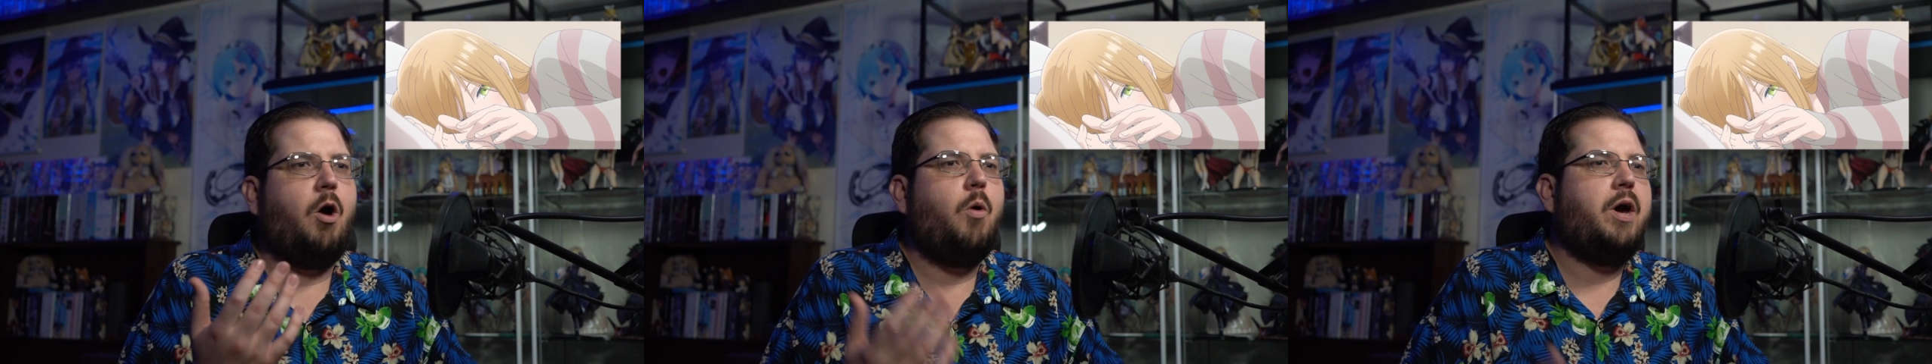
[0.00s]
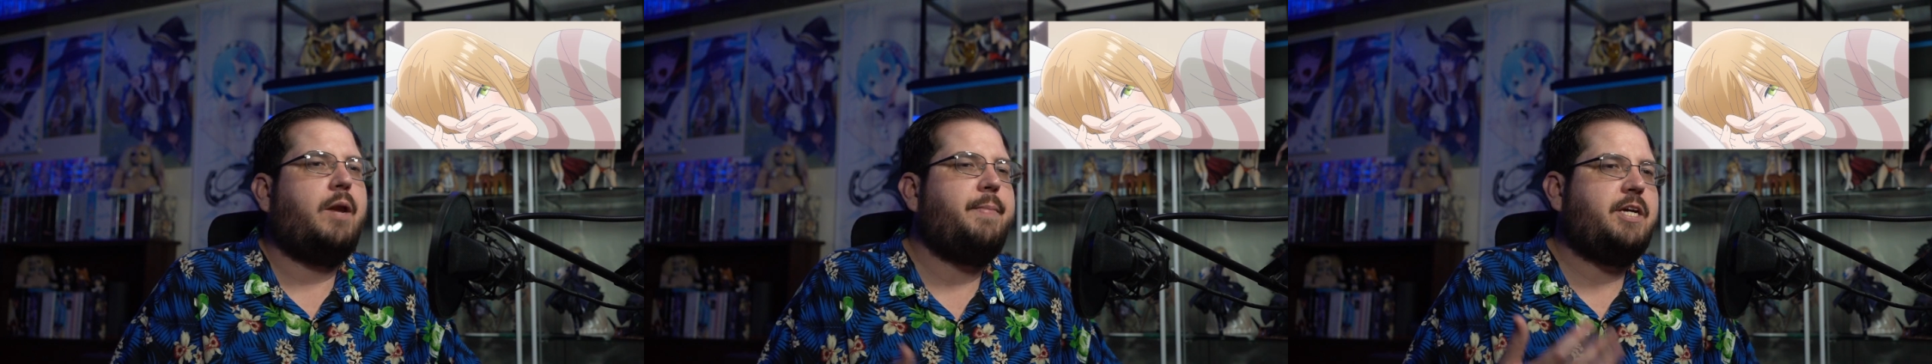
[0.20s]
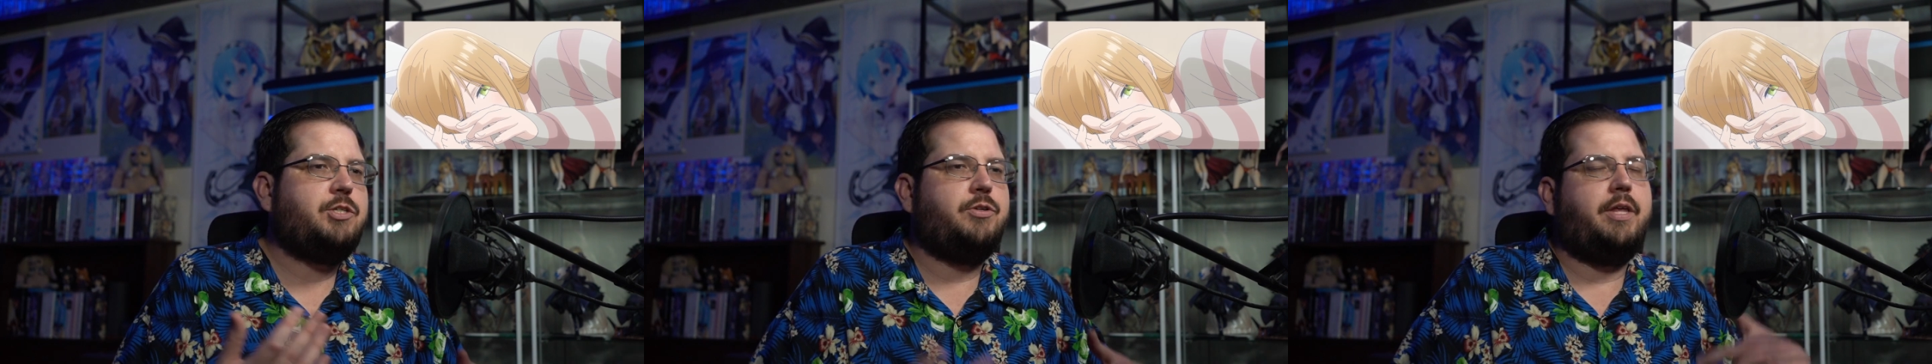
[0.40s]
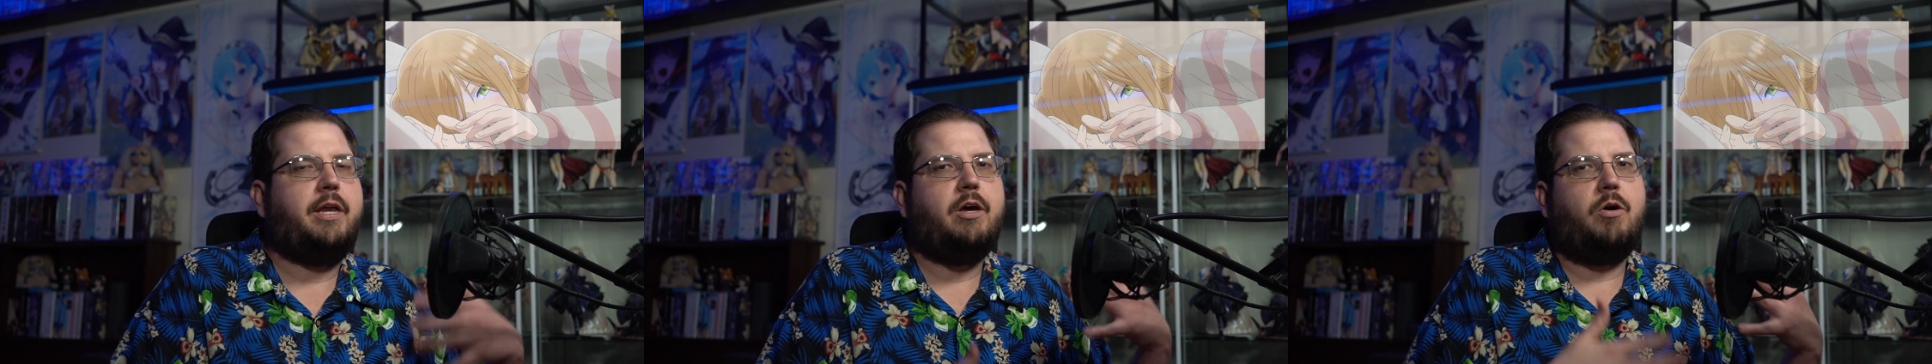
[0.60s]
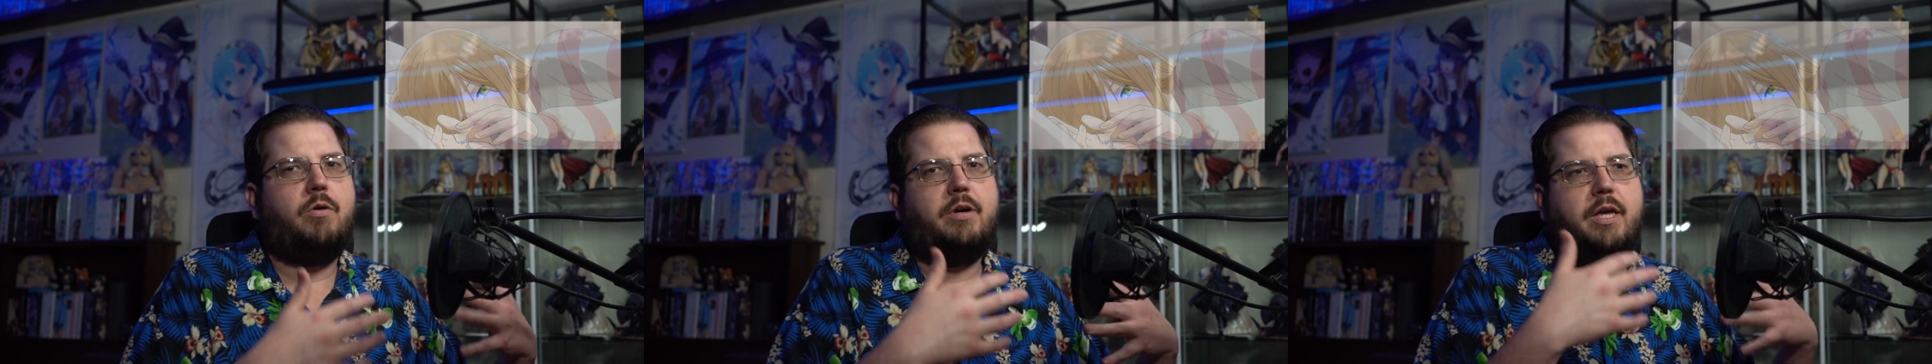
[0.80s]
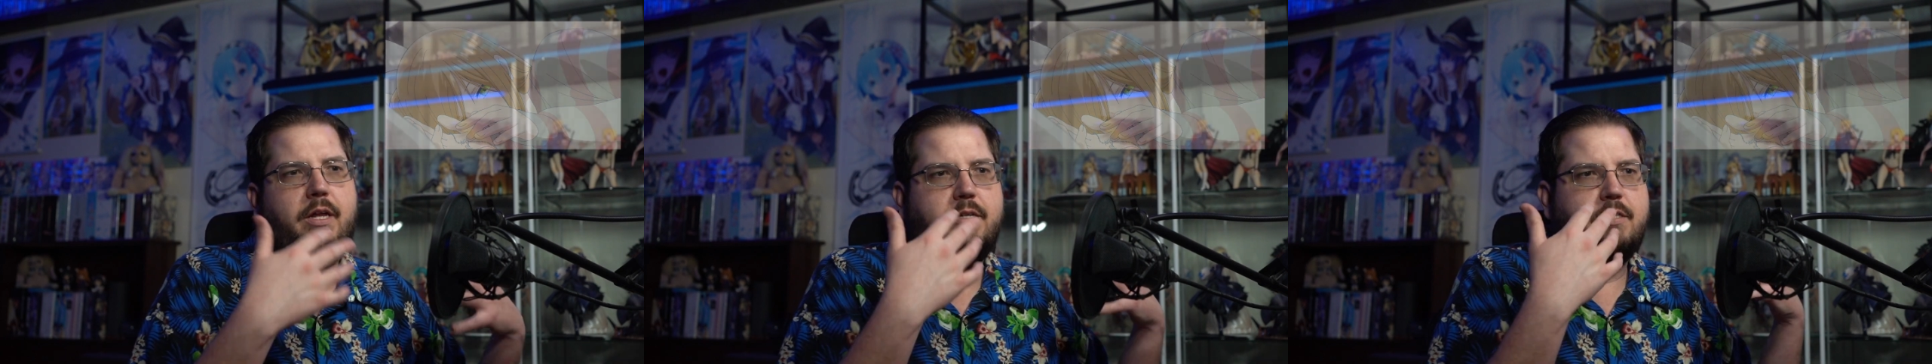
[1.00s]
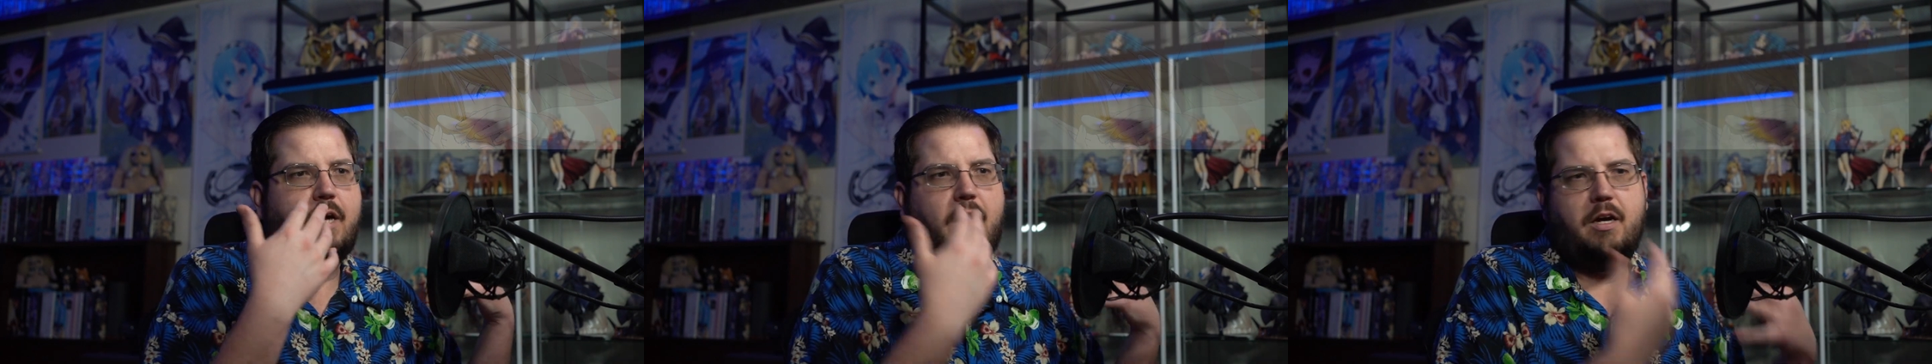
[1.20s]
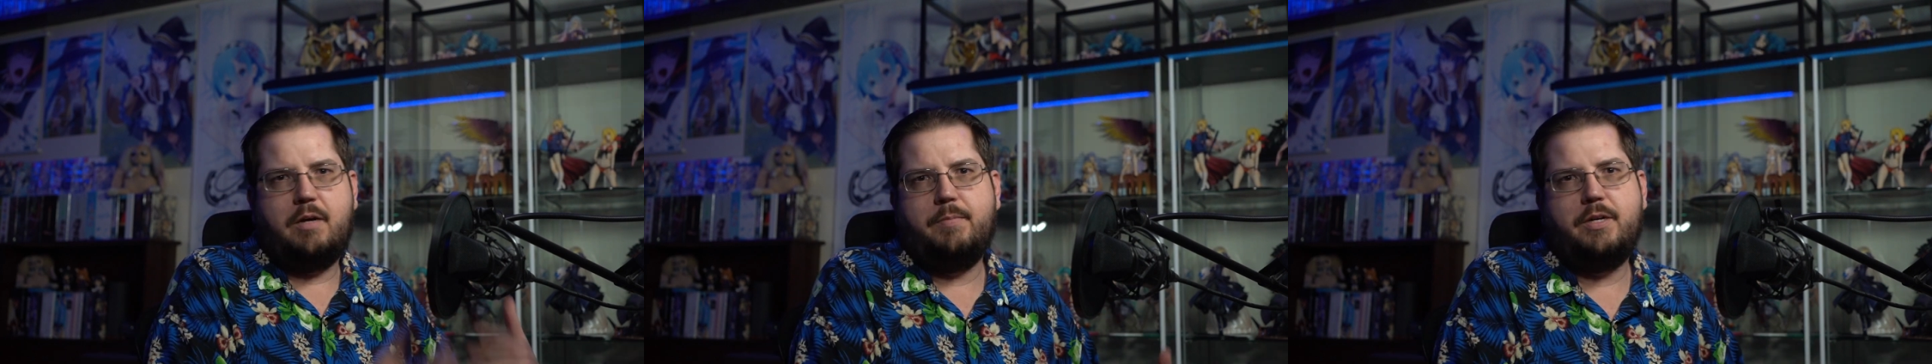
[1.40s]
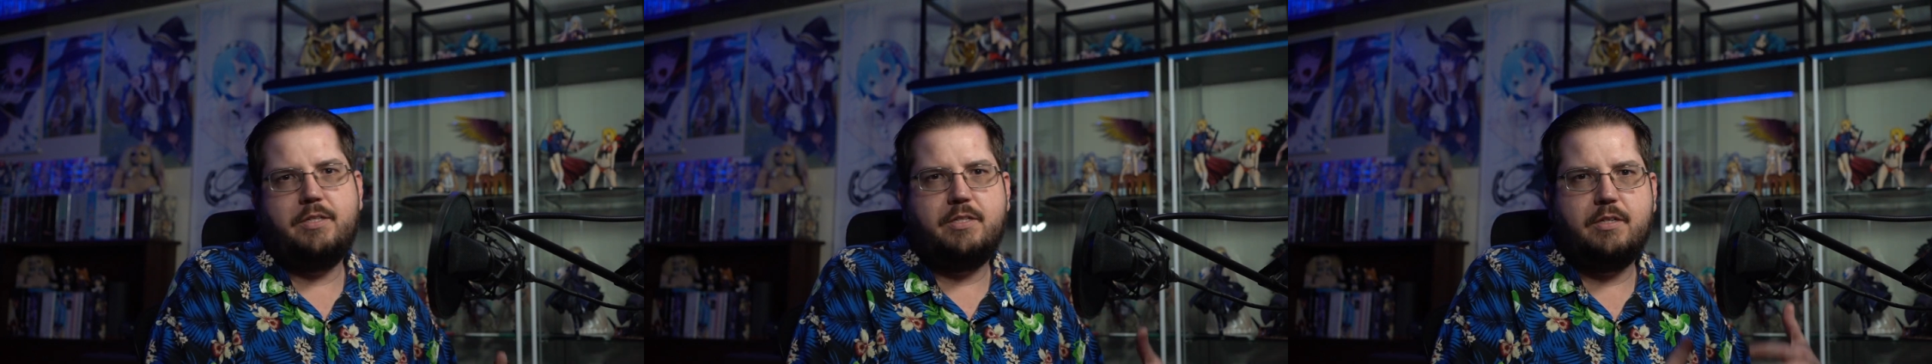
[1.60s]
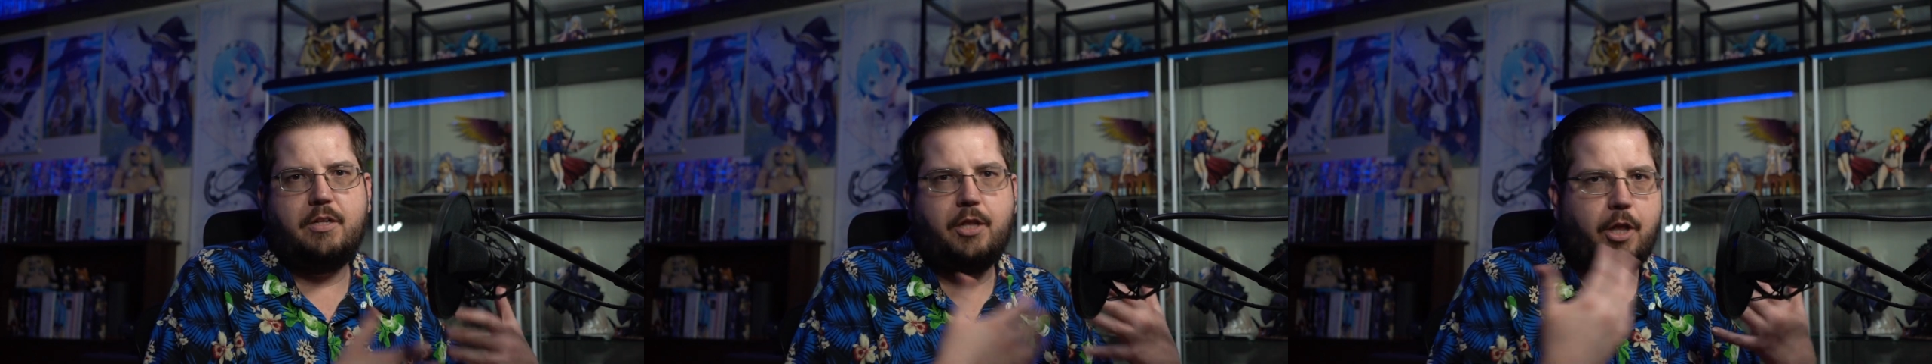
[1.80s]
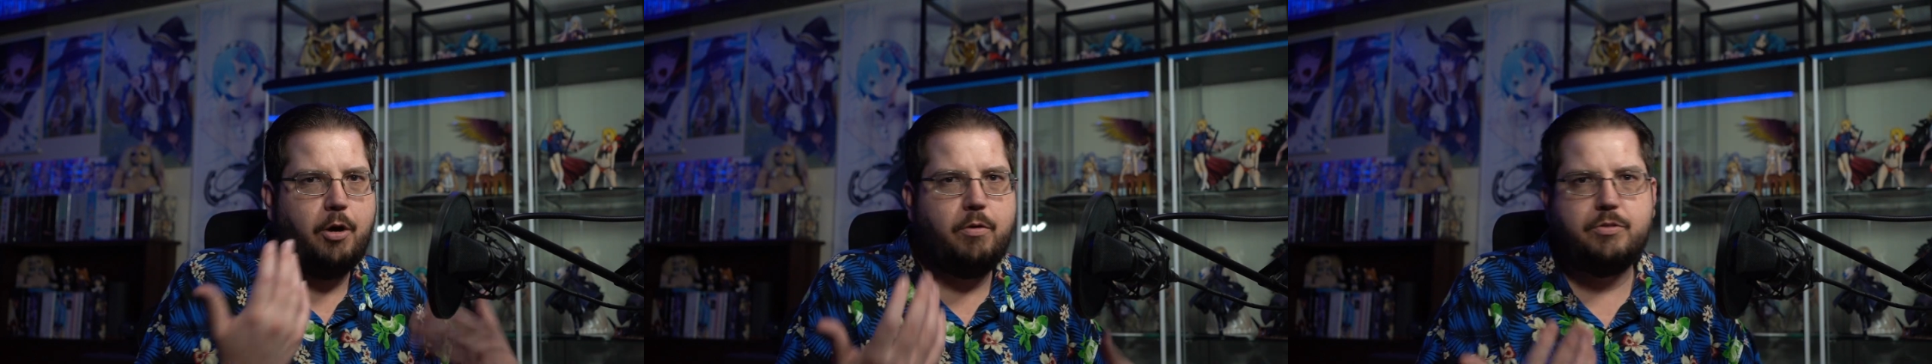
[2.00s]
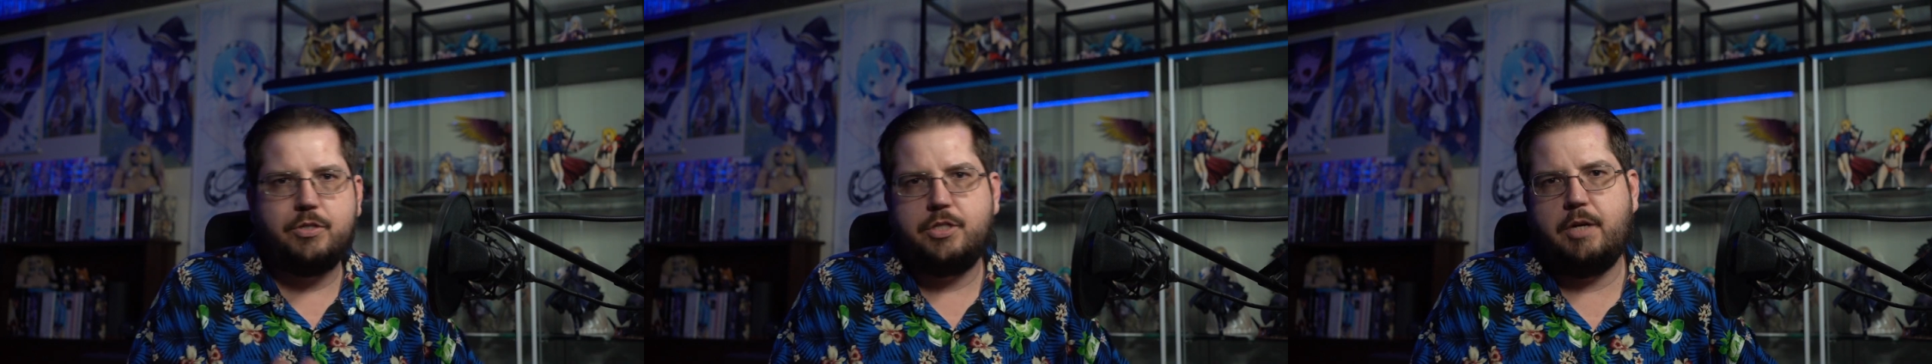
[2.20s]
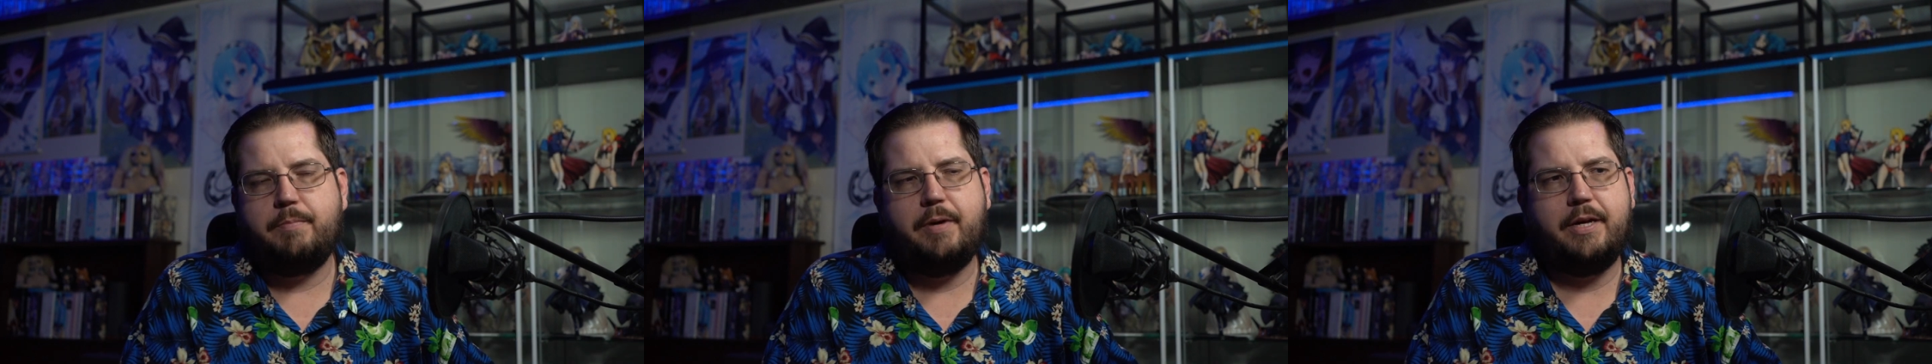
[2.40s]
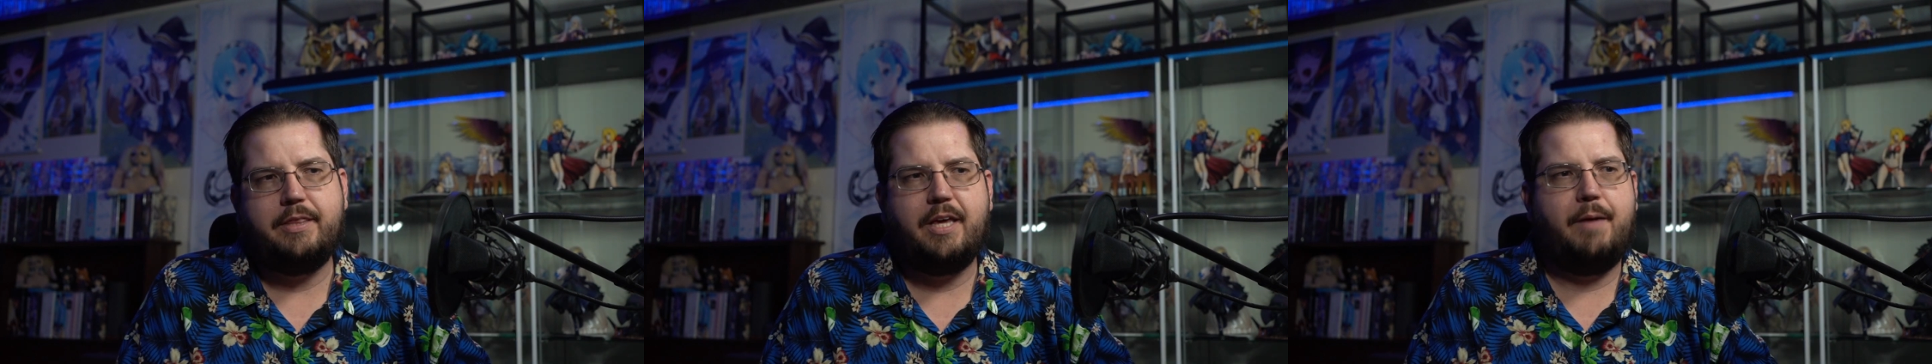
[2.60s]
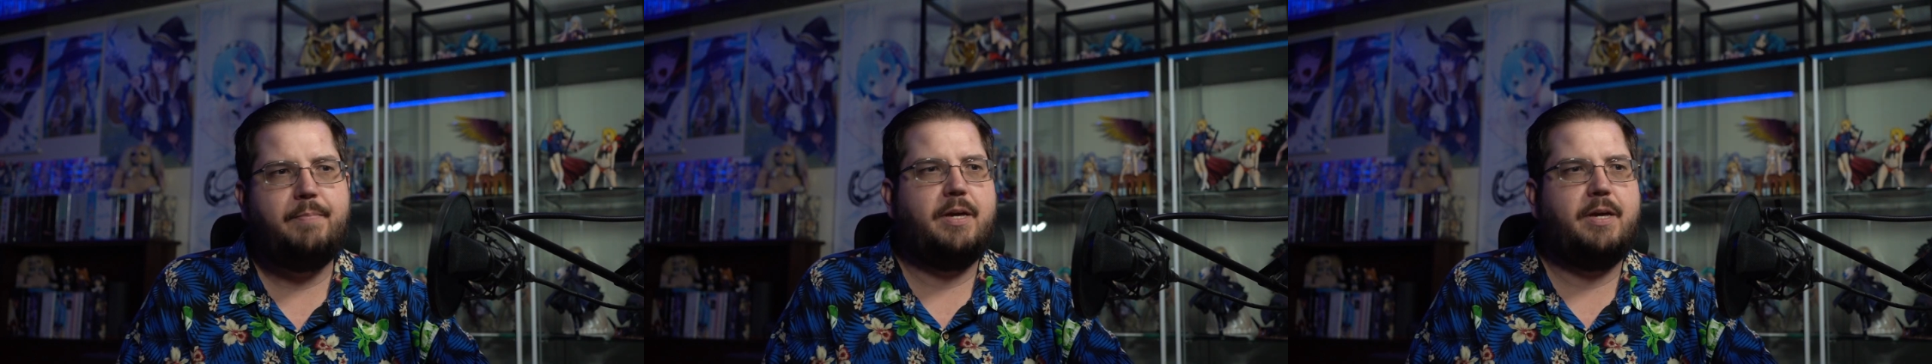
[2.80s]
oh, got to make sure that I go get Takuma's clothes or something like that,